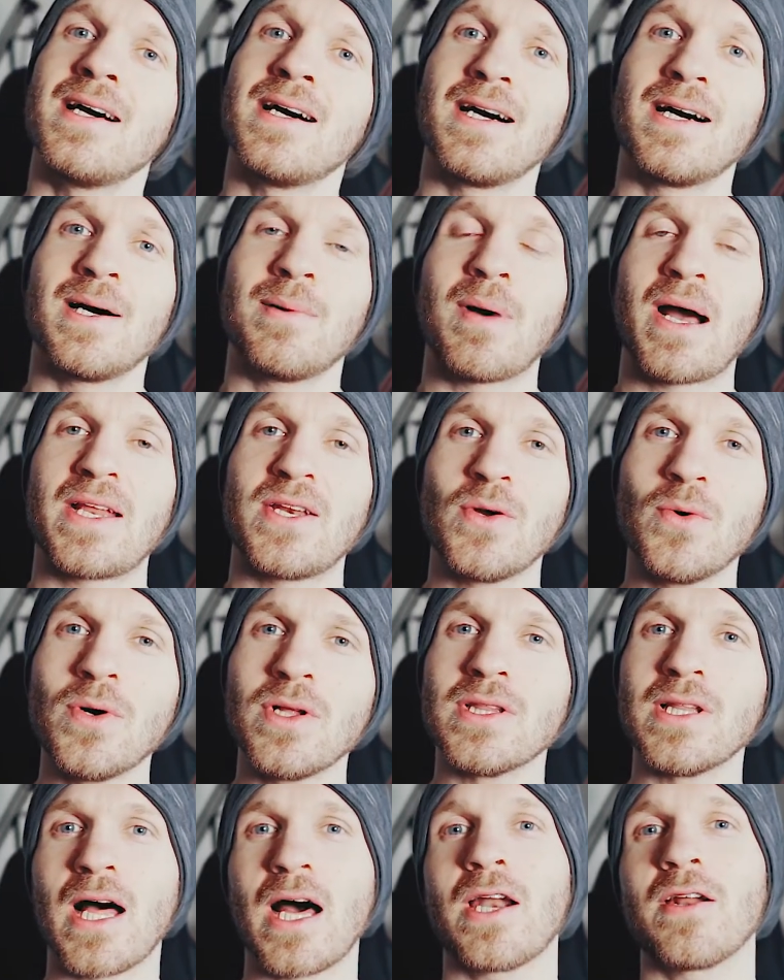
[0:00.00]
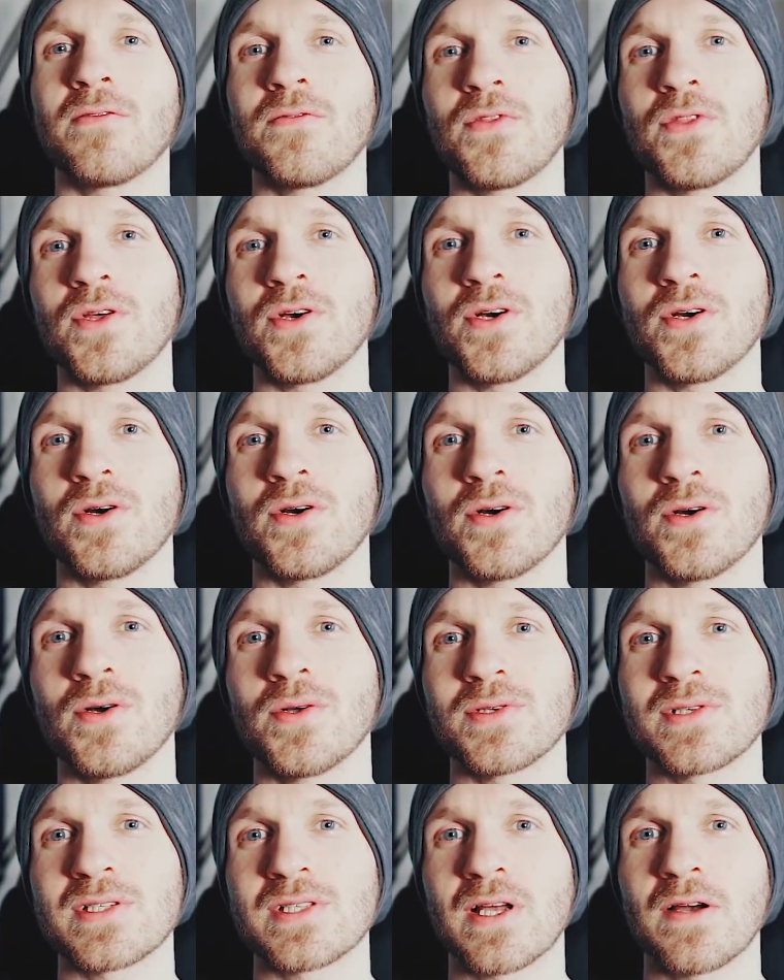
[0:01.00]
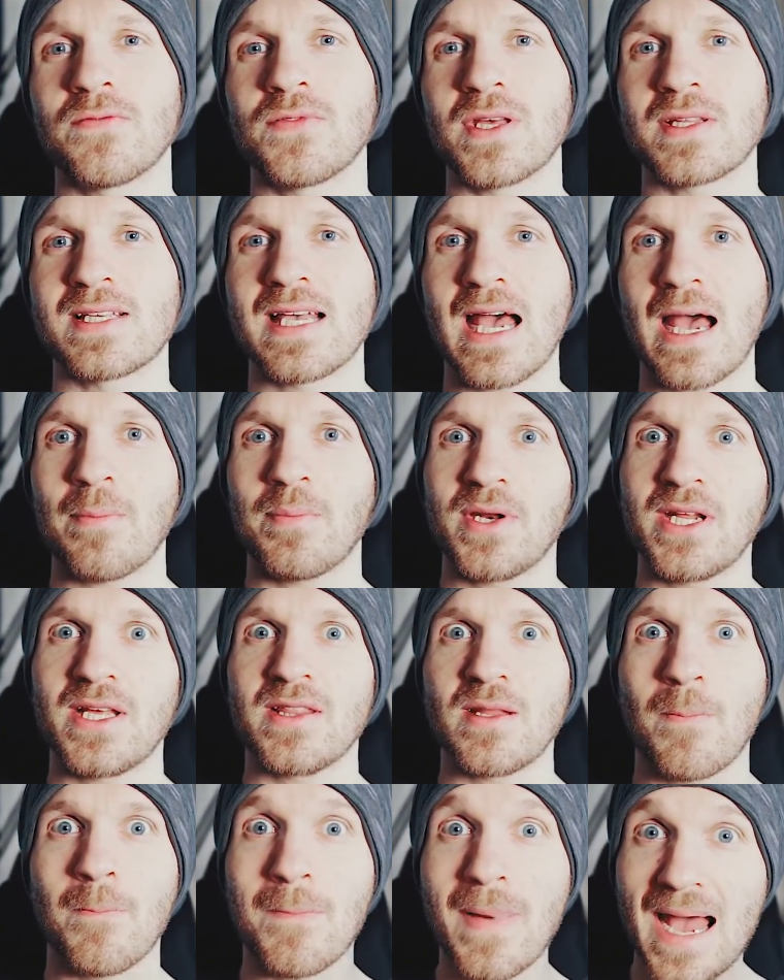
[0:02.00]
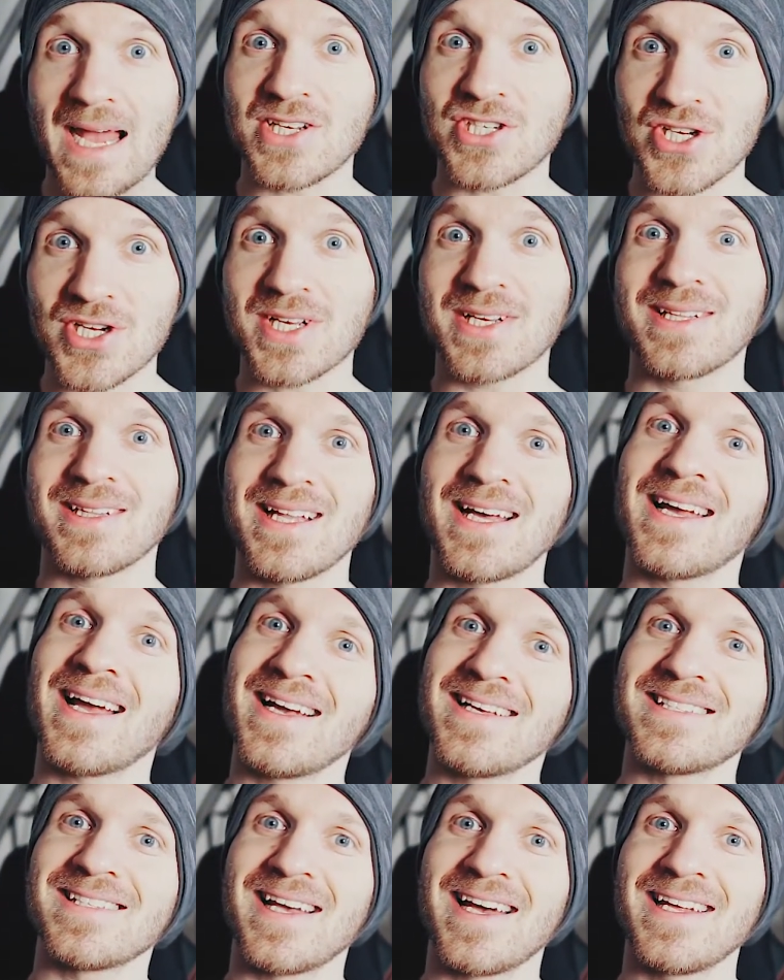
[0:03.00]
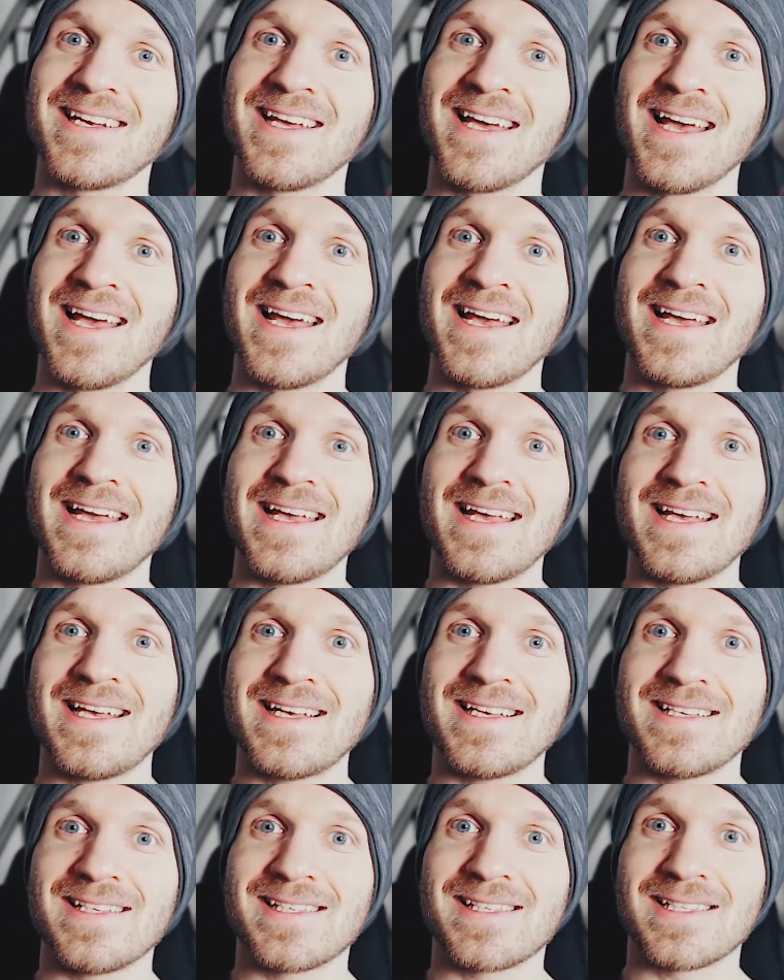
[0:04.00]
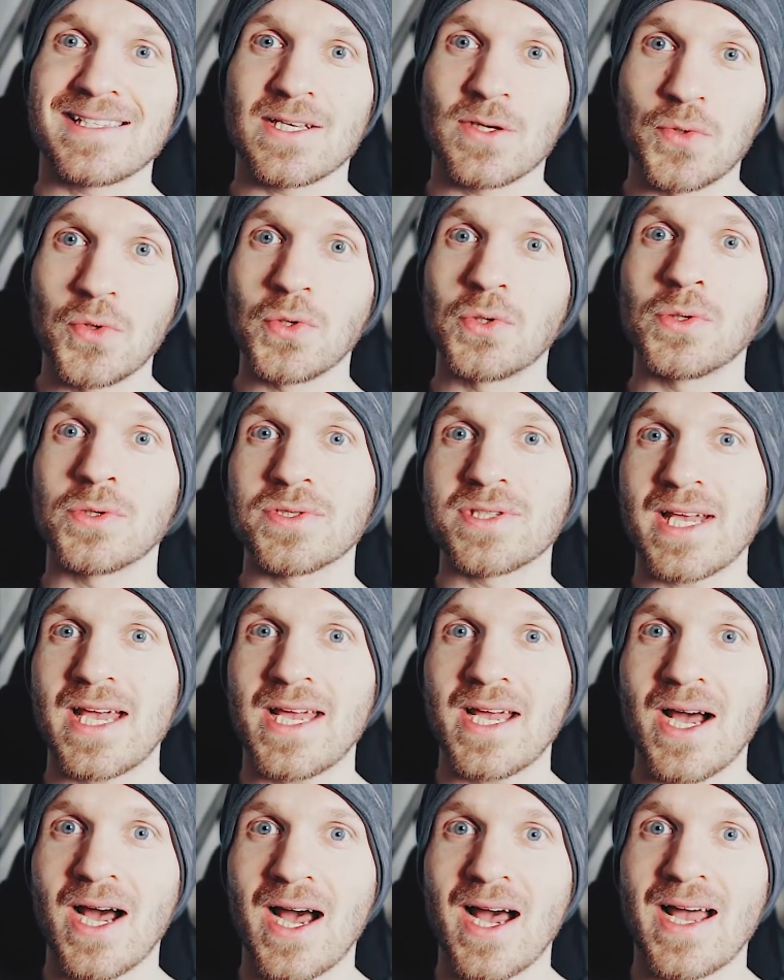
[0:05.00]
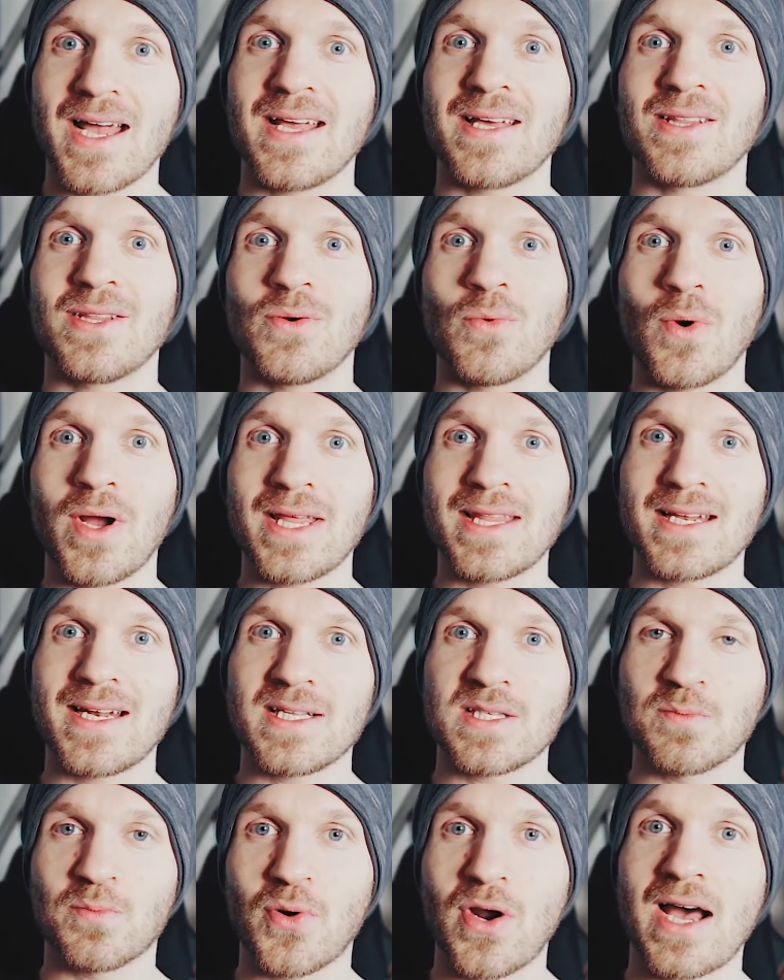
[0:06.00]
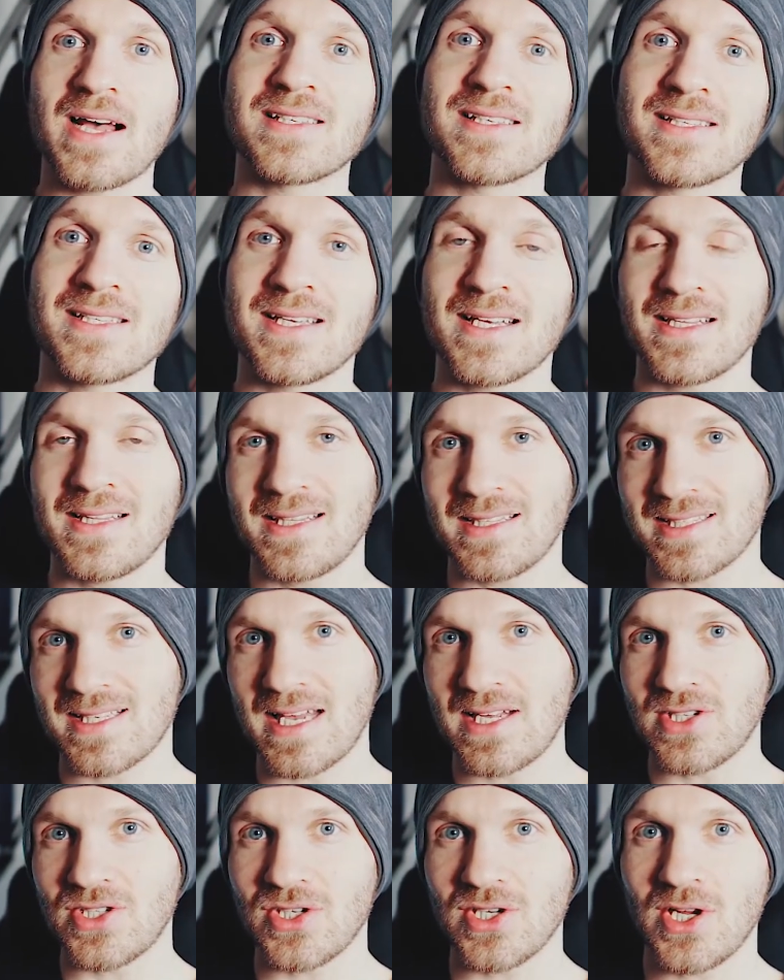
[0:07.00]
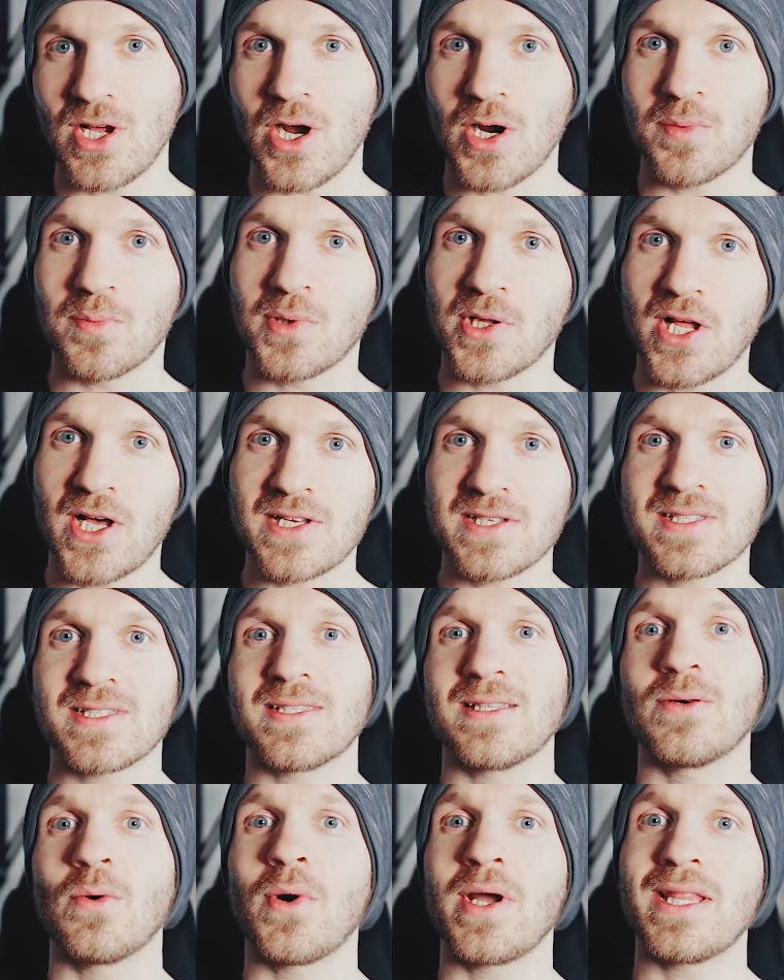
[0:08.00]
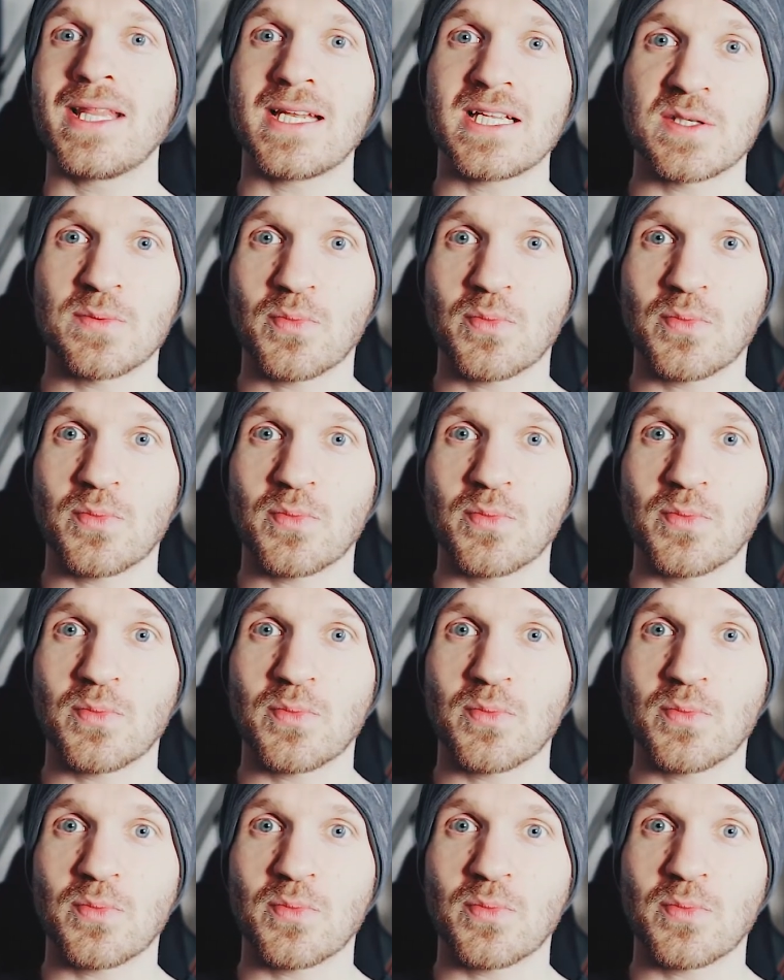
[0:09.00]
I know a lot of the stuff that's happening, the magic, like I said, is Google's AI and the way that it's processing its HDR+ and the way that it's